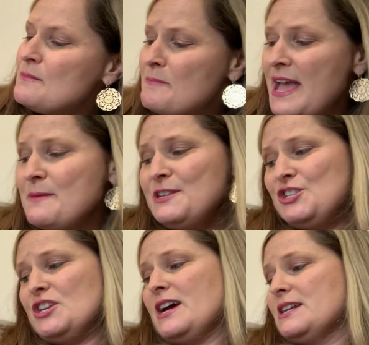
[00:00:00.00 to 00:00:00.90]
Maybe
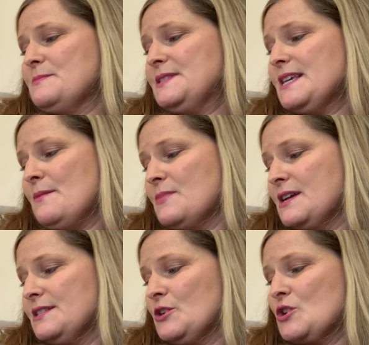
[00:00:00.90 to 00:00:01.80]
she got upset
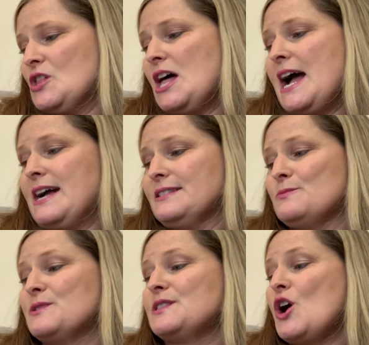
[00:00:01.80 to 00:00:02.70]
because our class
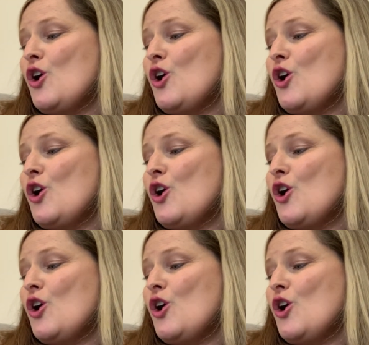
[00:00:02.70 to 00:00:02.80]
was the